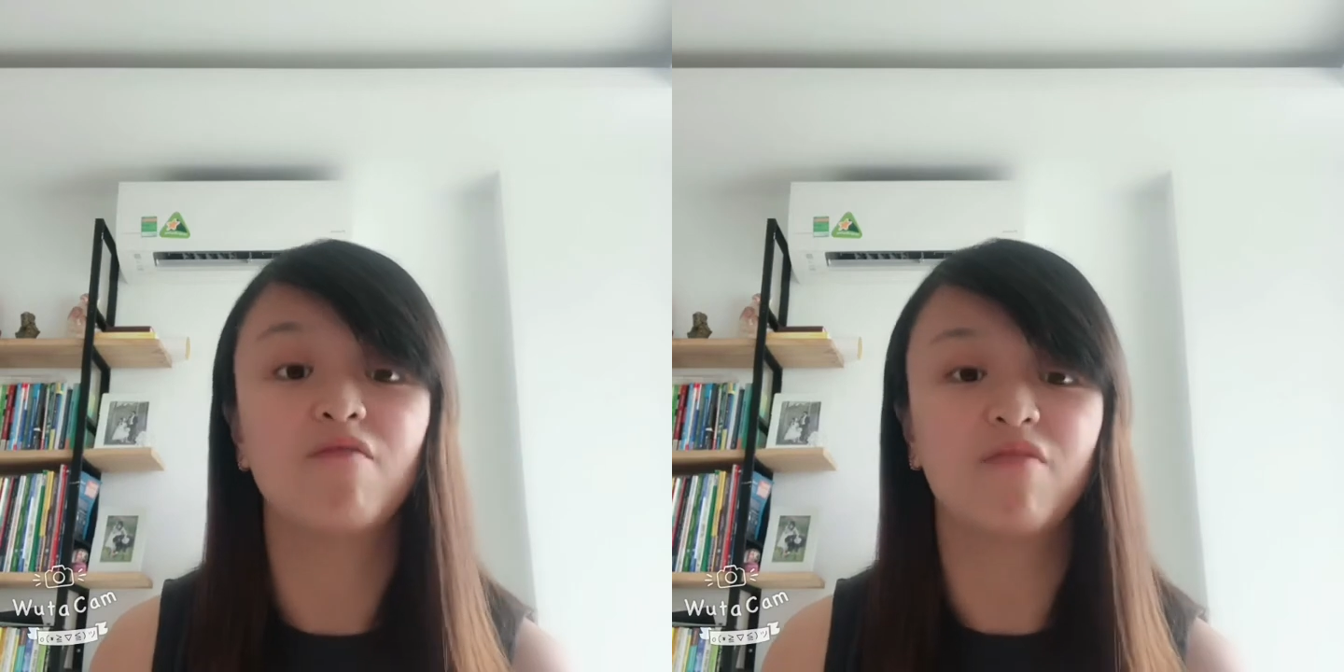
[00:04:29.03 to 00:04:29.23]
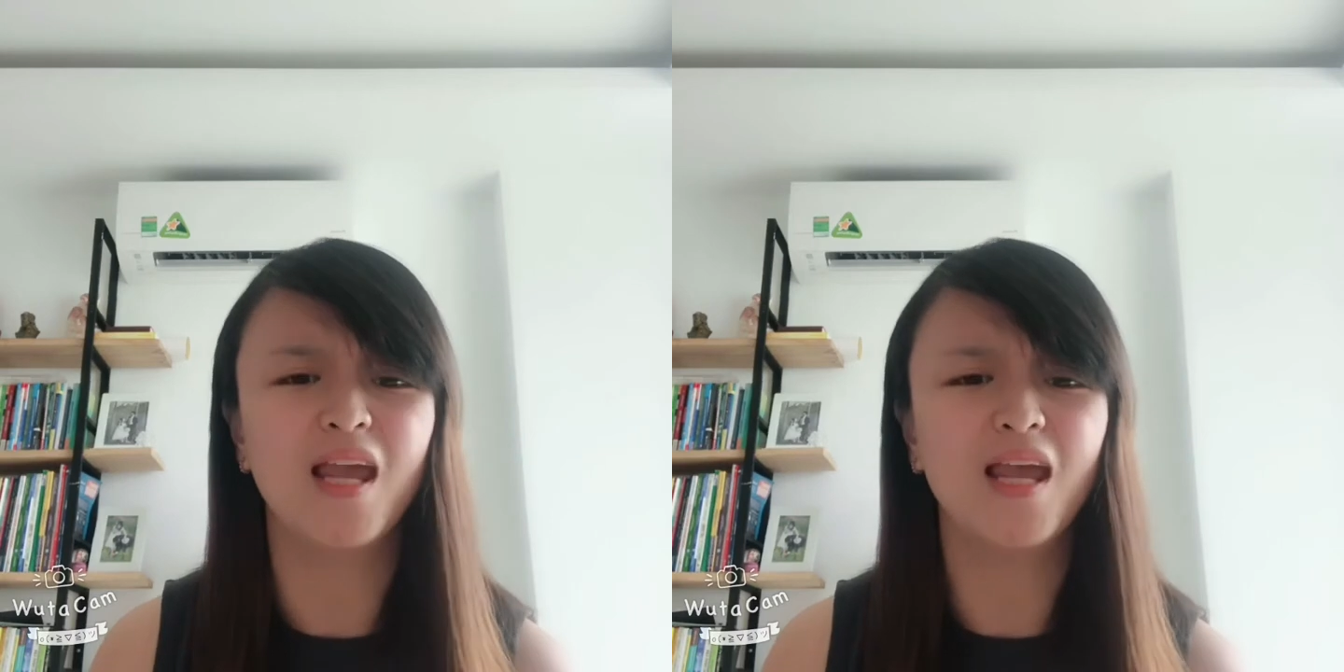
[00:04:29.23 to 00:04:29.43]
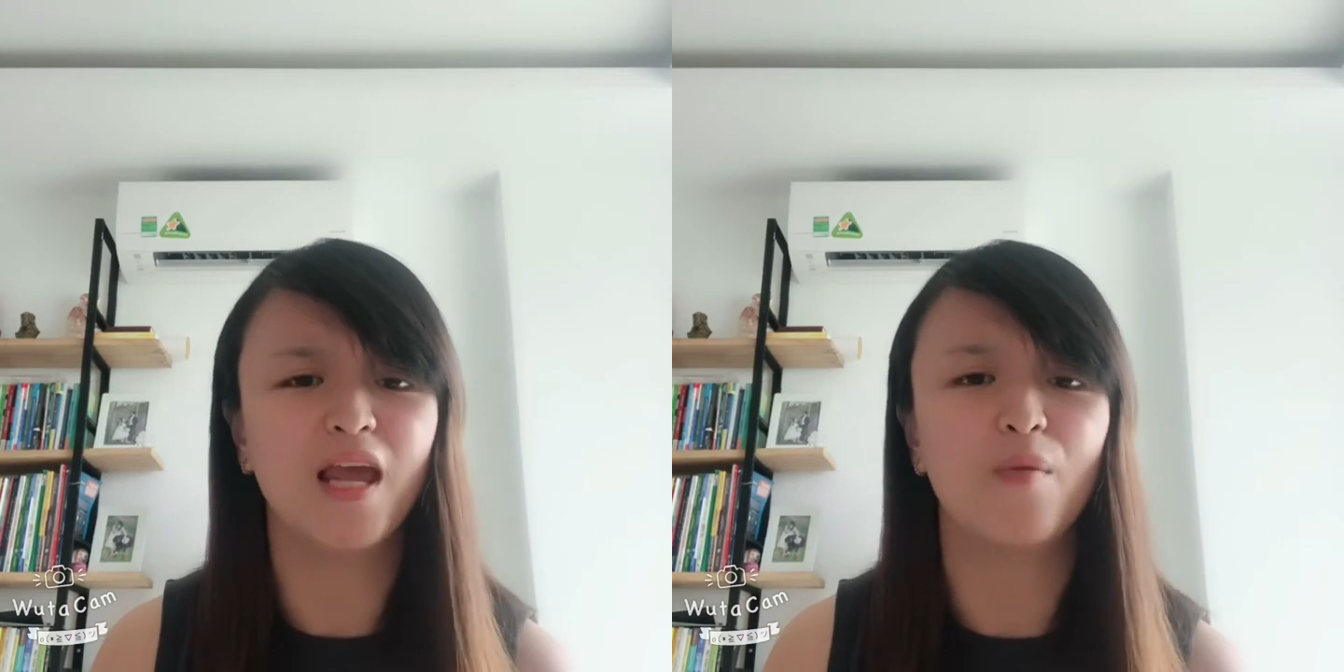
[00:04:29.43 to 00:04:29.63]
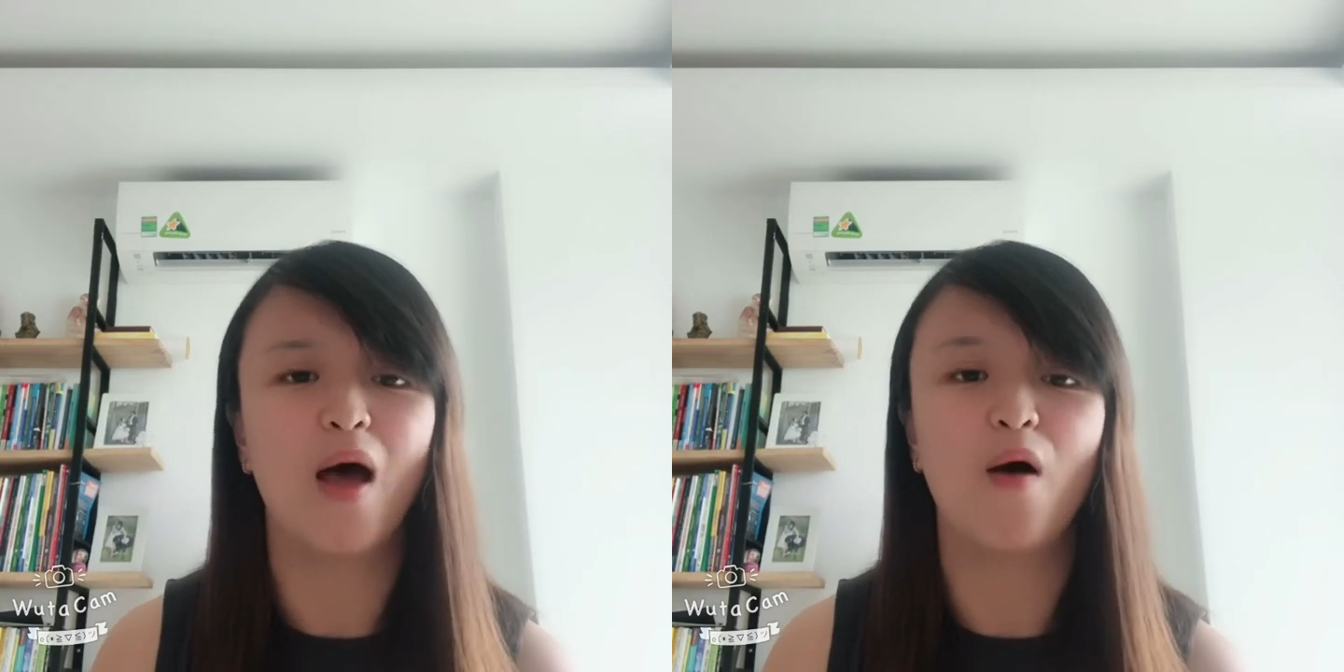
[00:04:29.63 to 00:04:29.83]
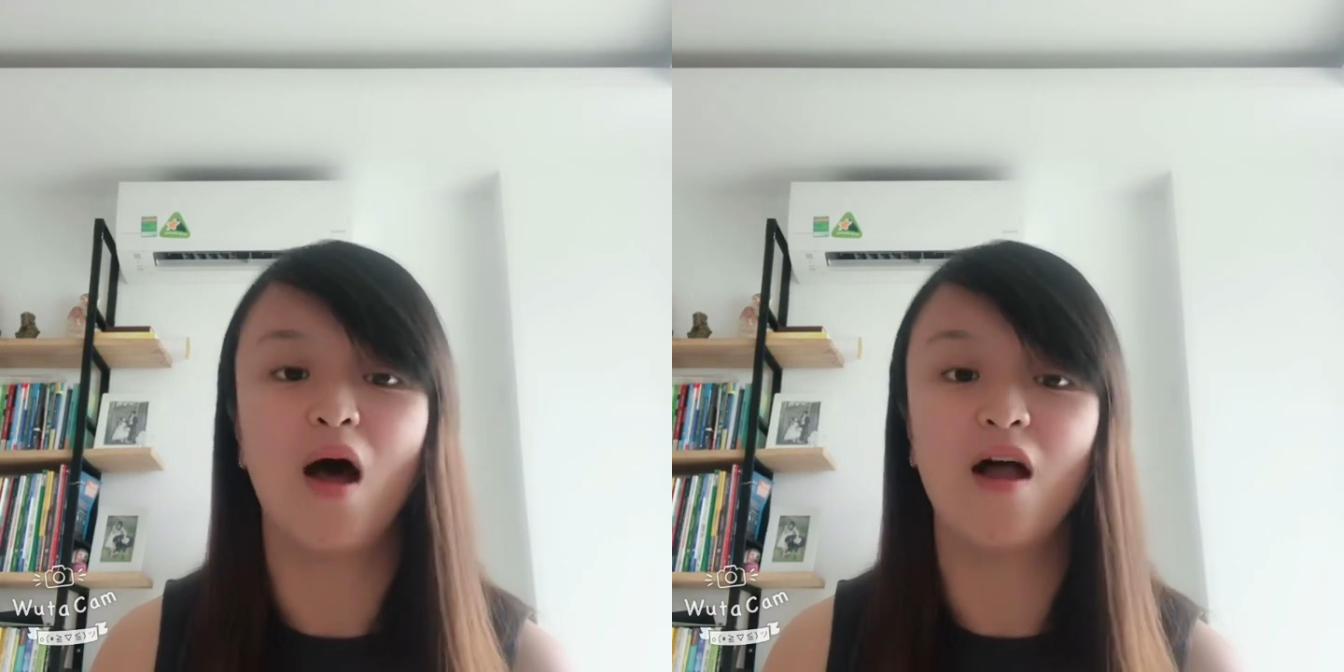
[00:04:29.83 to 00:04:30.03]
of thinking
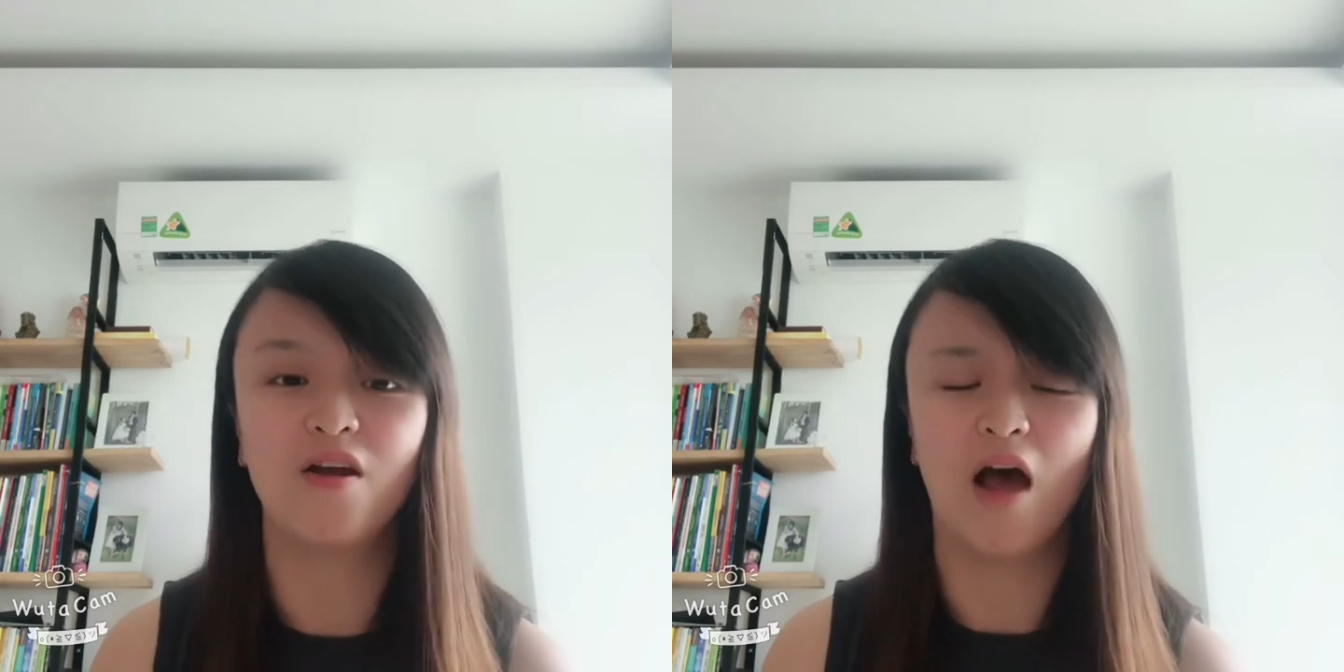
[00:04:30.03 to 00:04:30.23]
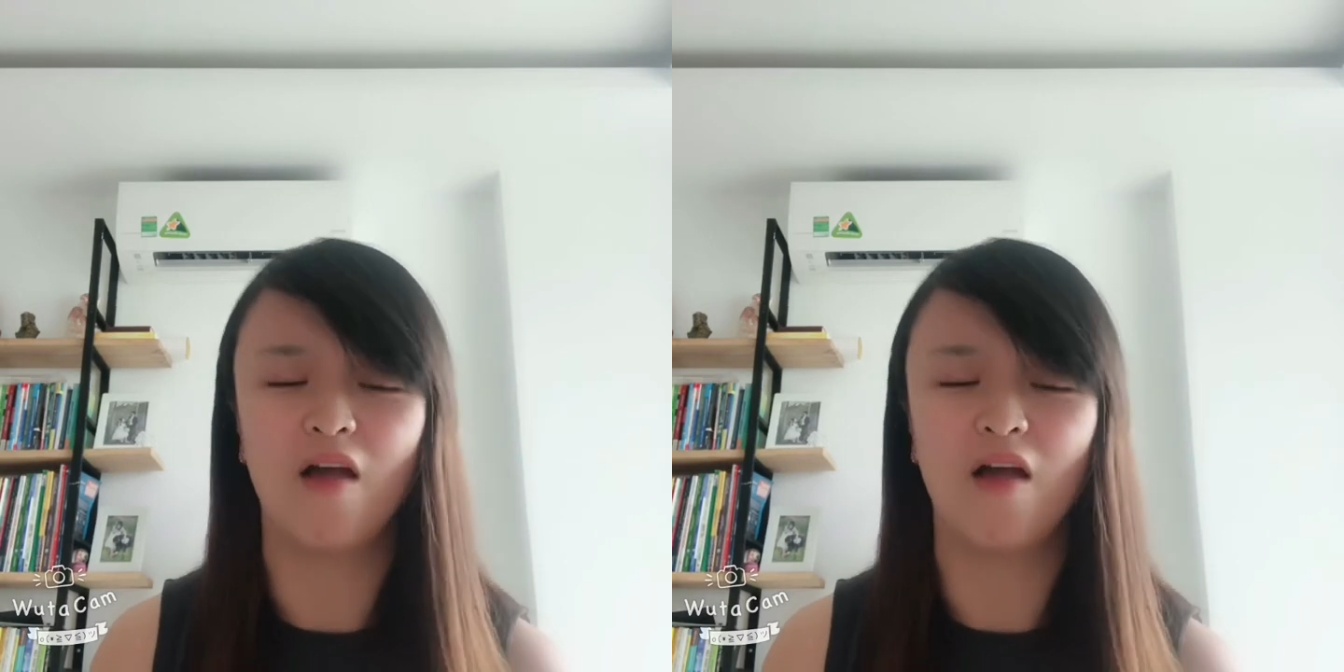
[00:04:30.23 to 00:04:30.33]
about